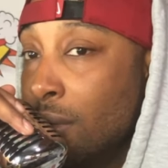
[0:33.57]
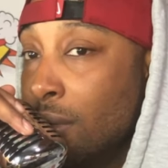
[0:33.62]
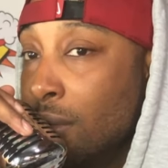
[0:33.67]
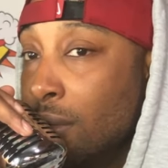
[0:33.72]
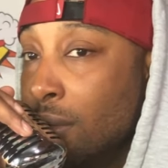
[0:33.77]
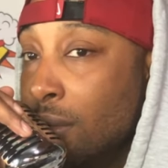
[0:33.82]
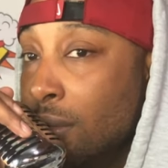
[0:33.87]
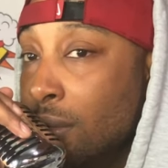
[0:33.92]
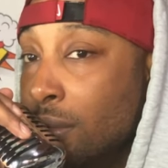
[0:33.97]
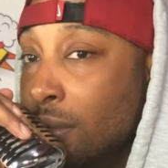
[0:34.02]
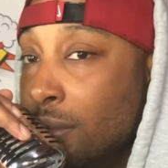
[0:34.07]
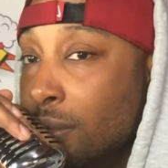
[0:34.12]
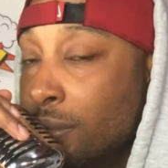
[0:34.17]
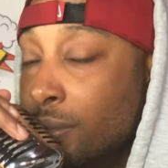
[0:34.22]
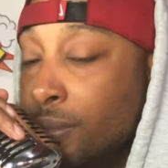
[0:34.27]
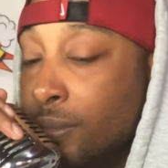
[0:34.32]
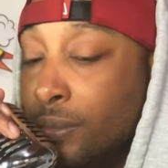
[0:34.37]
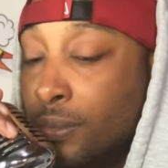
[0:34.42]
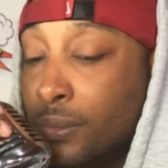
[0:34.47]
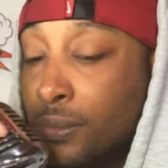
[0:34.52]

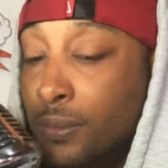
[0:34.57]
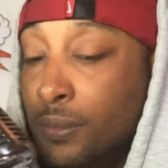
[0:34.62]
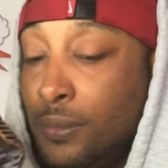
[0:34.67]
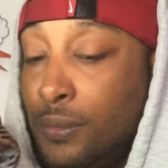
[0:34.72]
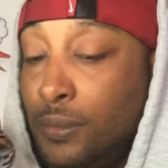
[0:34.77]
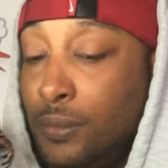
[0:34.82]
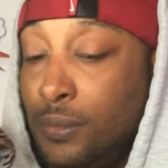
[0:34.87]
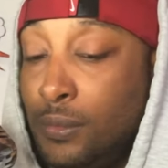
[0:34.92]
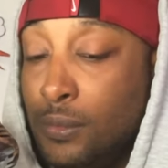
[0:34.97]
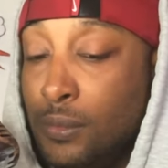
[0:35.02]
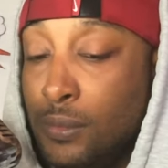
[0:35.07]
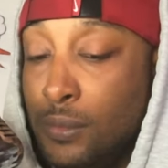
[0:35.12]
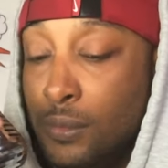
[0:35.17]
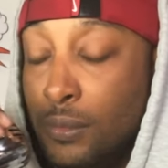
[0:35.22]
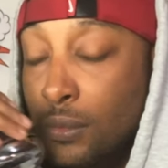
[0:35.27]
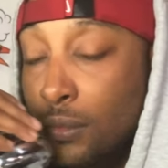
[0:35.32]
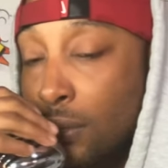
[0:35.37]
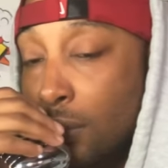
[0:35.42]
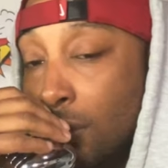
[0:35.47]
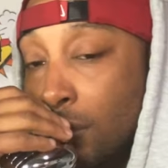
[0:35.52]

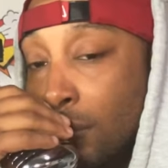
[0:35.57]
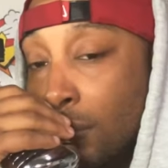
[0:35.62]
(no one is talking)